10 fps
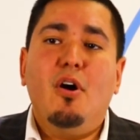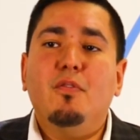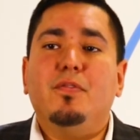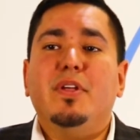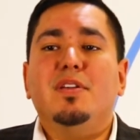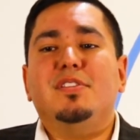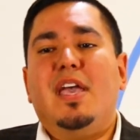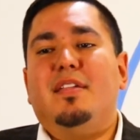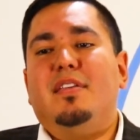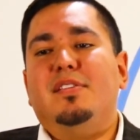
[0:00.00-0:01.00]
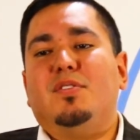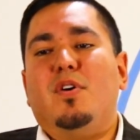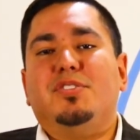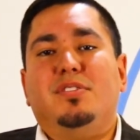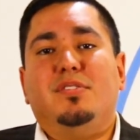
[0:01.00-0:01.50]
Hopefully you take these
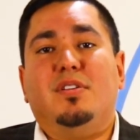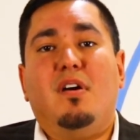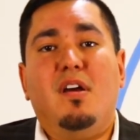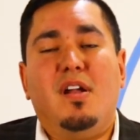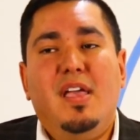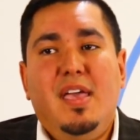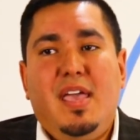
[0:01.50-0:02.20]
questions to heart